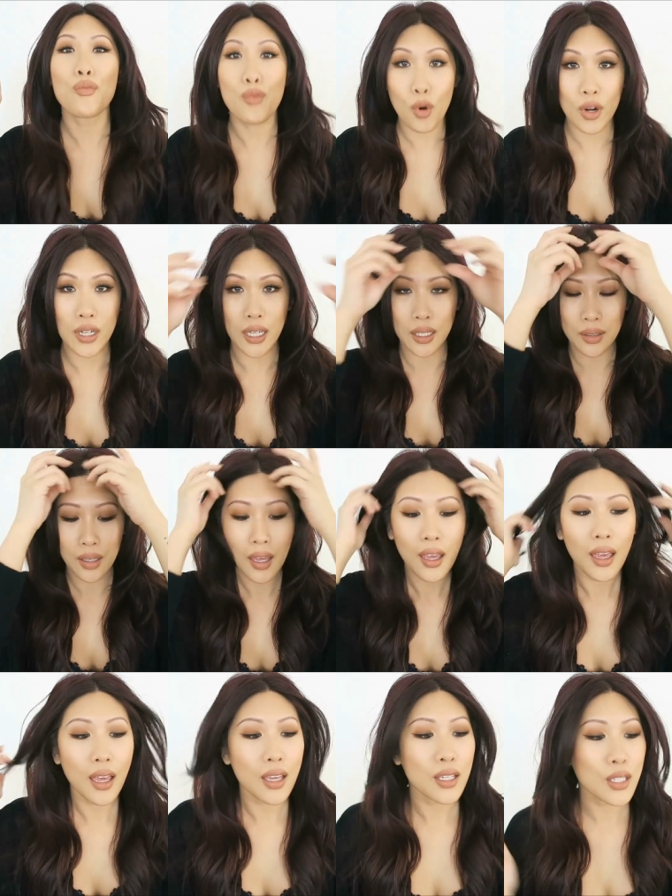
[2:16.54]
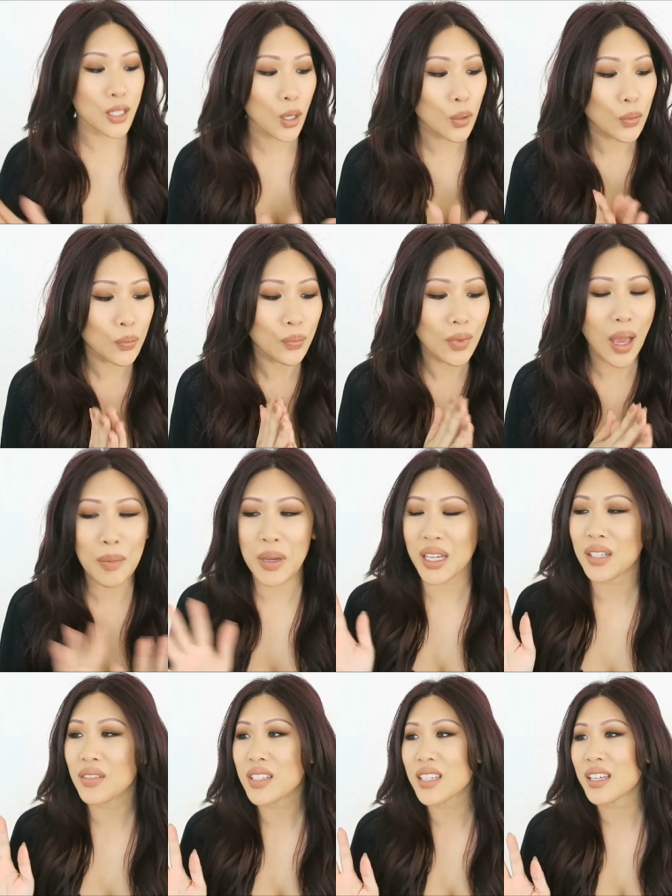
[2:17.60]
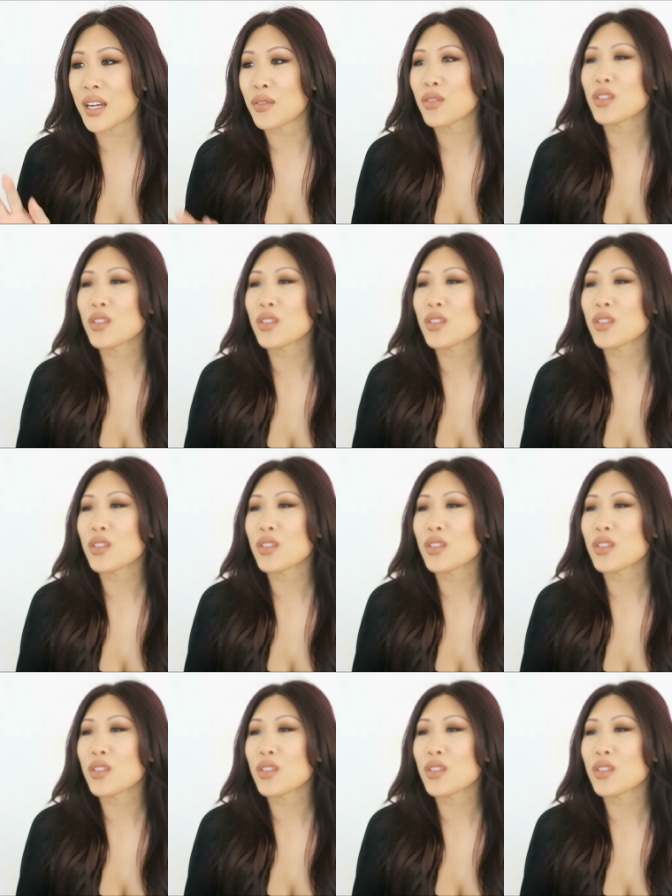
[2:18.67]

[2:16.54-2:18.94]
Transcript: morning. So, I'm kind of excited.